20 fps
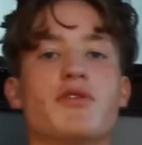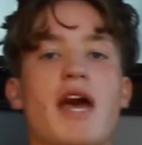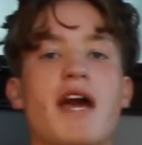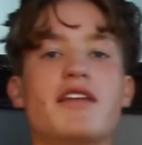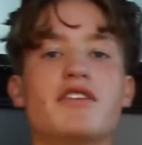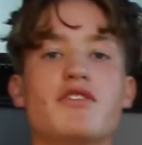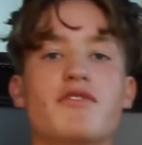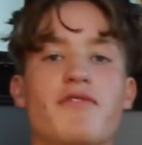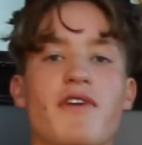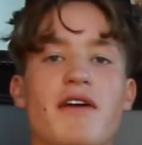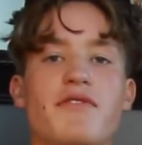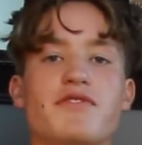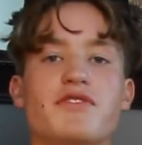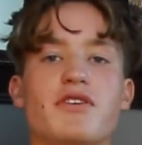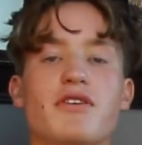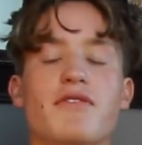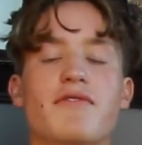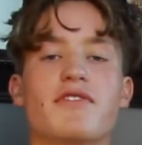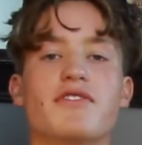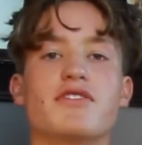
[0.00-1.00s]
925
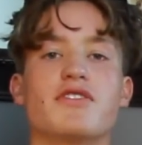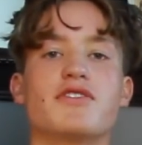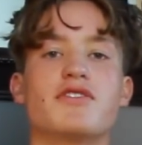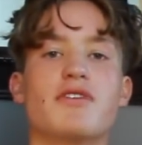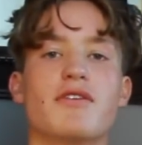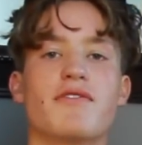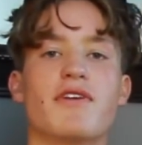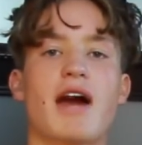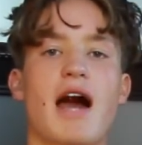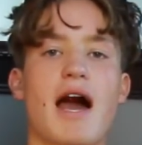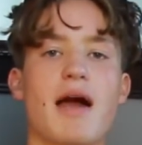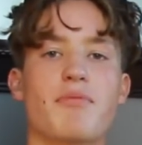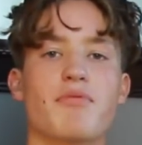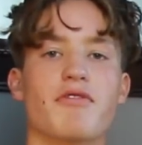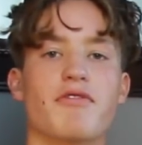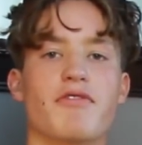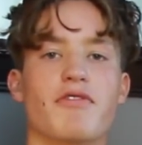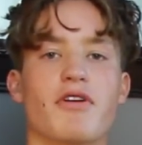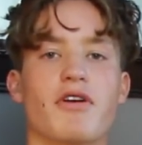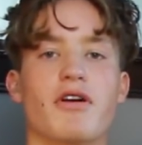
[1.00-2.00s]
silver is the silver I
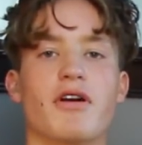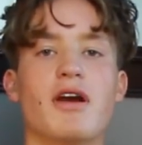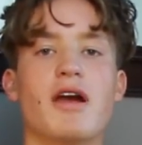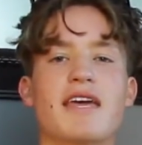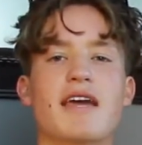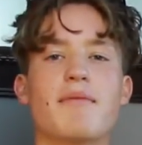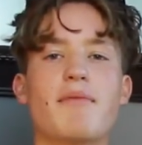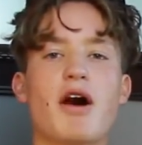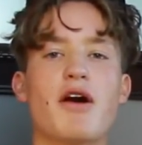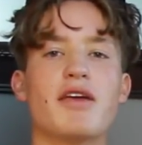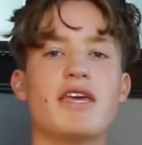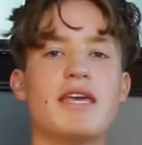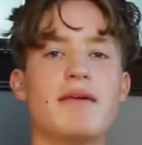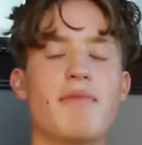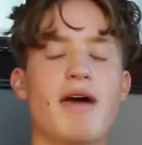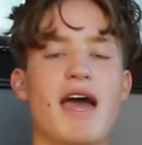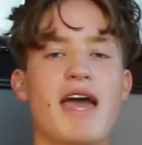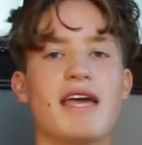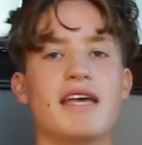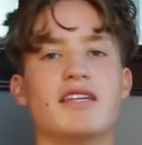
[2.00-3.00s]
prefer. The thing about
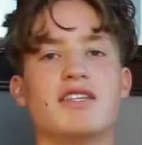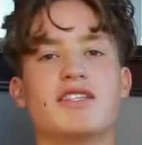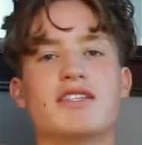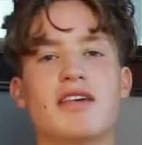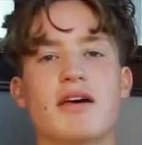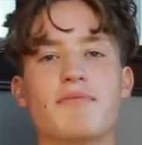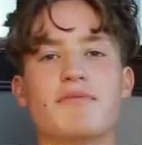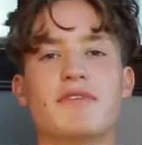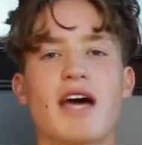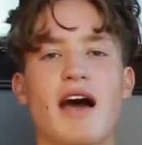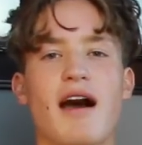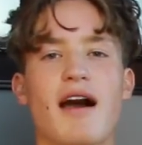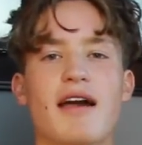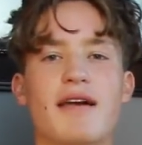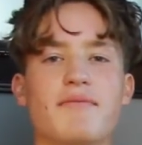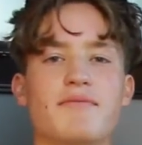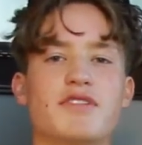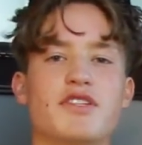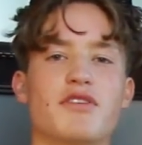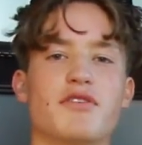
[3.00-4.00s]
eBay is
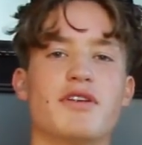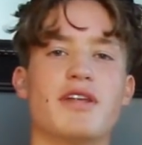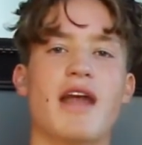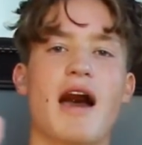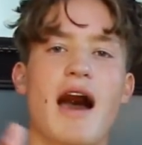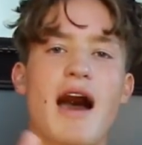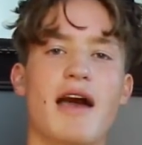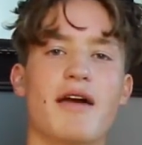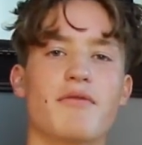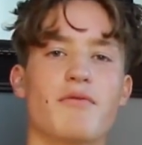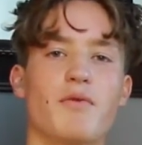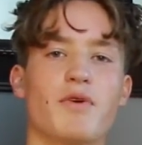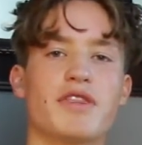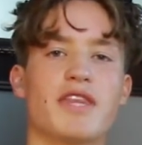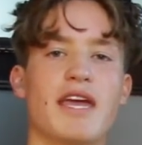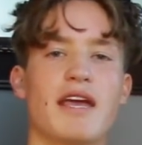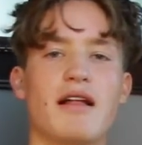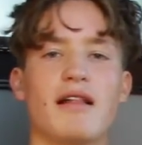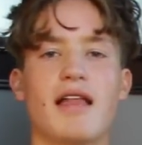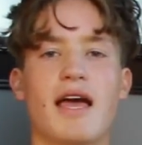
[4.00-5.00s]
sometimes they're not what
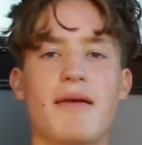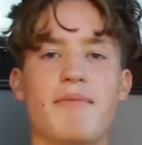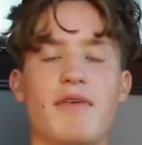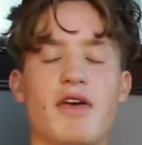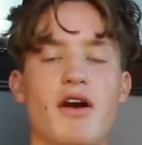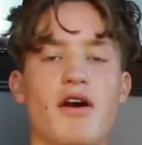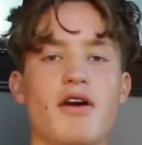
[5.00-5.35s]
they claim they